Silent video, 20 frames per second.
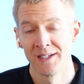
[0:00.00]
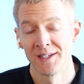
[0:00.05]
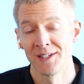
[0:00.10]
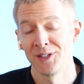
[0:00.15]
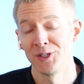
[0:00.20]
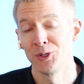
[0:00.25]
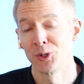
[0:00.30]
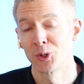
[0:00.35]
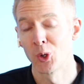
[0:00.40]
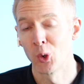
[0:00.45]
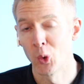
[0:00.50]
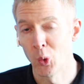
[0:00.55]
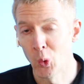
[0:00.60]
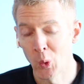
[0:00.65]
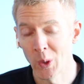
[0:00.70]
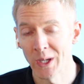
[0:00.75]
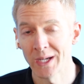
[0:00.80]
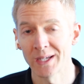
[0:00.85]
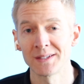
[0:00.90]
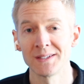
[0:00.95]
you'll
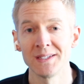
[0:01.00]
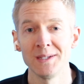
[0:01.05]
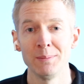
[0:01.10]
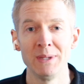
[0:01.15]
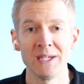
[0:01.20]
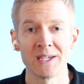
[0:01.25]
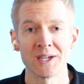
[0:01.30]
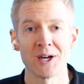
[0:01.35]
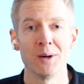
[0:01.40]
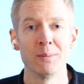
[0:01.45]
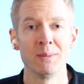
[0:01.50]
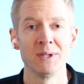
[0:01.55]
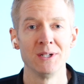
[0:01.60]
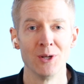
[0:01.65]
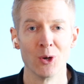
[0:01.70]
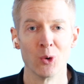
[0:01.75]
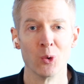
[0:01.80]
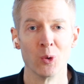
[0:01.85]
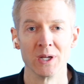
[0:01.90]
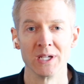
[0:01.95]
quickly become
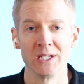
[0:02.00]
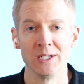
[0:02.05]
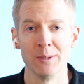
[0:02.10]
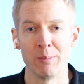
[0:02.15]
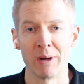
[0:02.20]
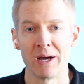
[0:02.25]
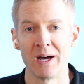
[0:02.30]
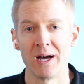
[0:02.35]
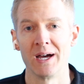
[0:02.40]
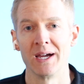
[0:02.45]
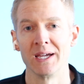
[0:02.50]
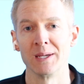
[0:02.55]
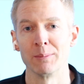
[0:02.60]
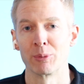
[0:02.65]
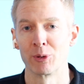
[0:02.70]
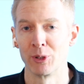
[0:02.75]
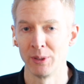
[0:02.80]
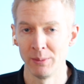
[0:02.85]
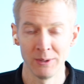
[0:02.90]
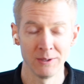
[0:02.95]
annoyed by
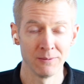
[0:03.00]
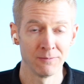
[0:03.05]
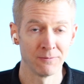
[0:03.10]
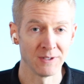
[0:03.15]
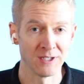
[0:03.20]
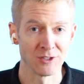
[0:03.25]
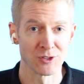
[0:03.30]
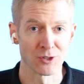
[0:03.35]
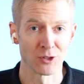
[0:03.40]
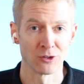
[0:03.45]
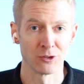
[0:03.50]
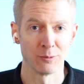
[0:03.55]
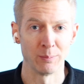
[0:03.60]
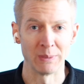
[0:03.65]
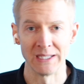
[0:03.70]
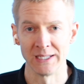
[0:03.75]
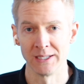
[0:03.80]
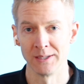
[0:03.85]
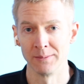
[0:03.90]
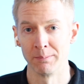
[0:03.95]
premium features
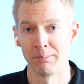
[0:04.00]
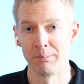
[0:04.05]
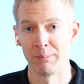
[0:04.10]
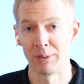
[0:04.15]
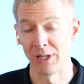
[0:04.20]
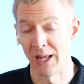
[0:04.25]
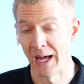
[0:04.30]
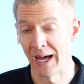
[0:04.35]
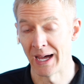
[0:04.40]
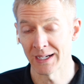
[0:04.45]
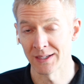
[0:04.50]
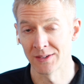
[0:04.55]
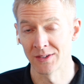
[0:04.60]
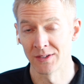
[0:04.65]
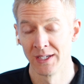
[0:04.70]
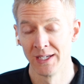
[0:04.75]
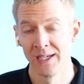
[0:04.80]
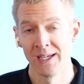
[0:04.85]
being blocked,